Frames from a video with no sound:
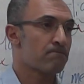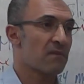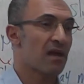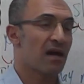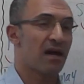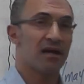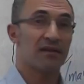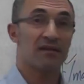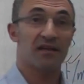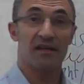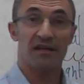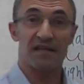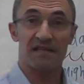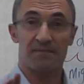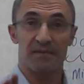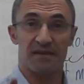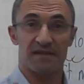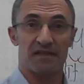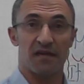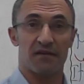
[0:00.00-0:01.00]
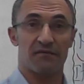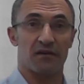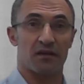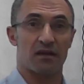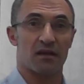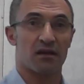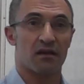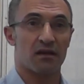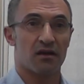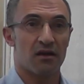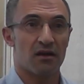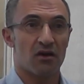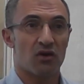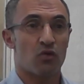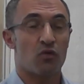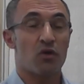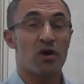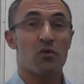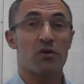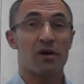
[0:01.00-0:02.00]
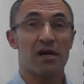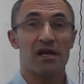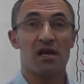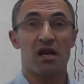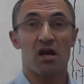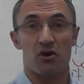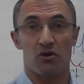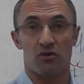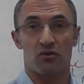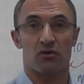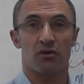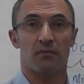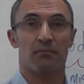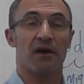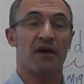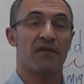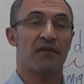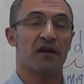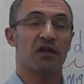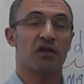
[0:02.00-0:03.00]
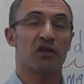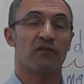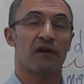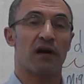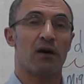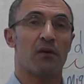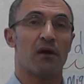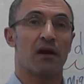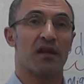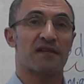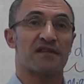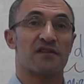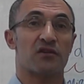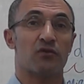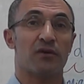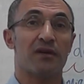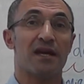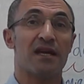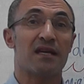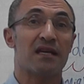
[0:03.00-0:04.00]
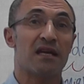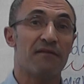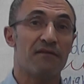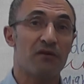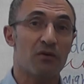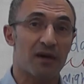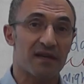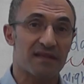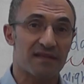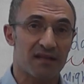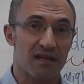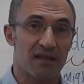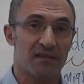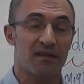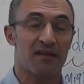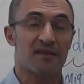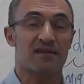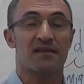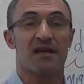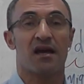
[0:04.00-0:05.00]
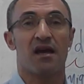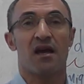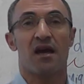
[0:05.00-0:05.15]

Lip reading: and in specific, we will know by the end of our lesson, when I give you a sentence,